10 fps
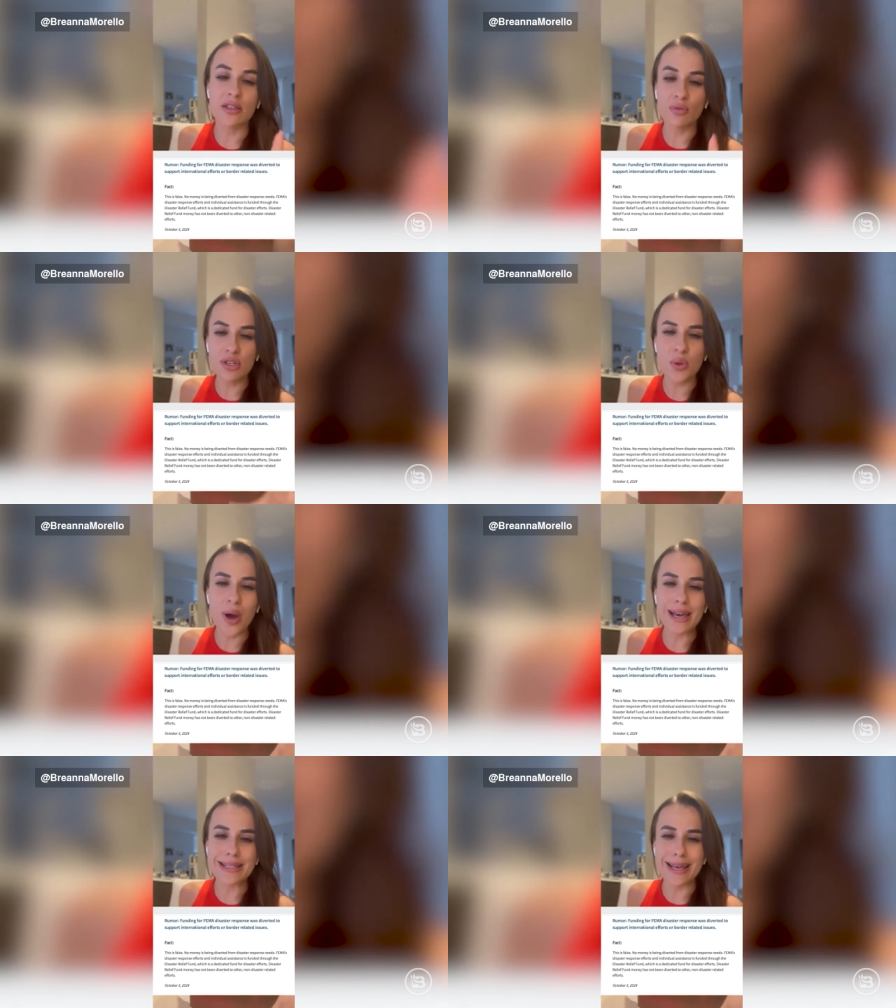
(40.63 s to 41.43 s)
And the reason
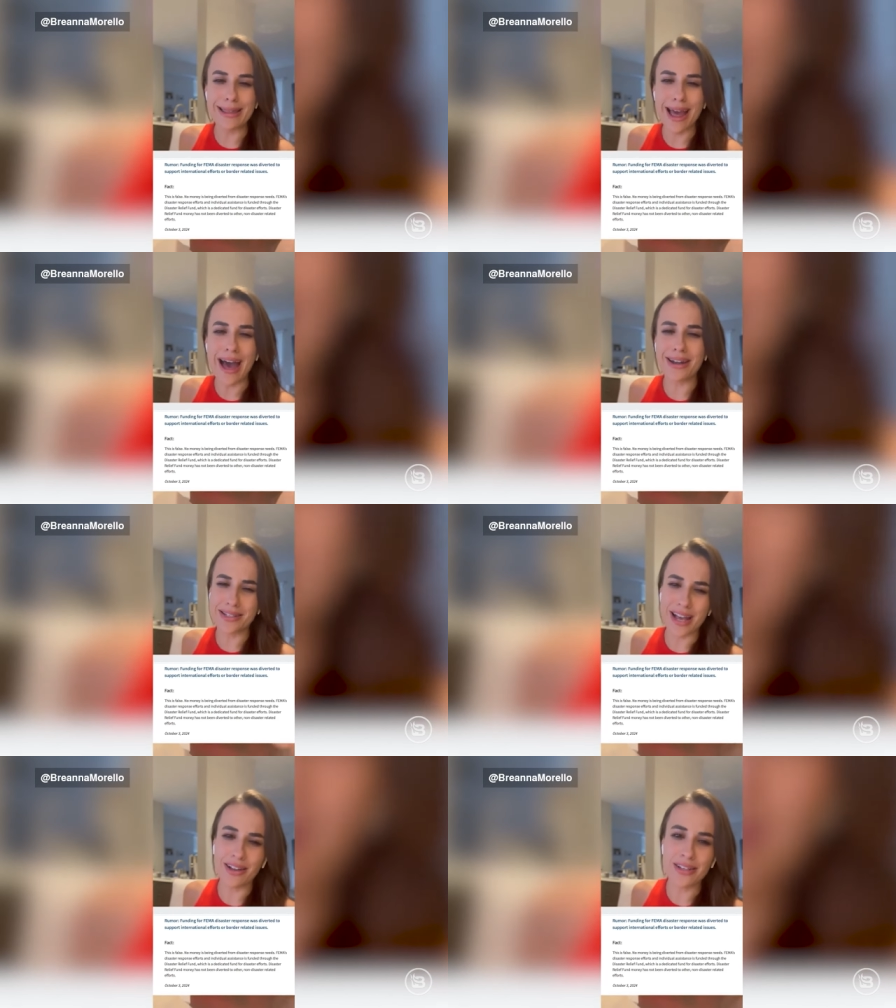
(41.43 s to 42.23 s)
why I say that
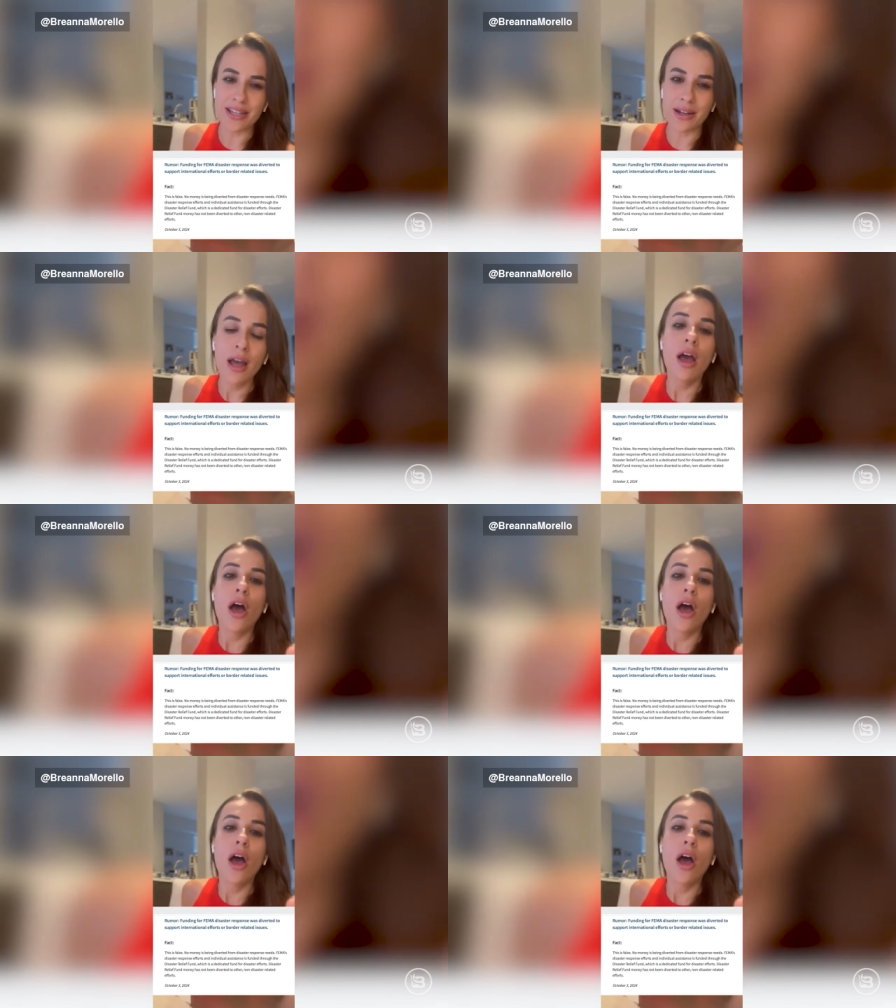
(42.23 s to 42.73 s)
is take a listen.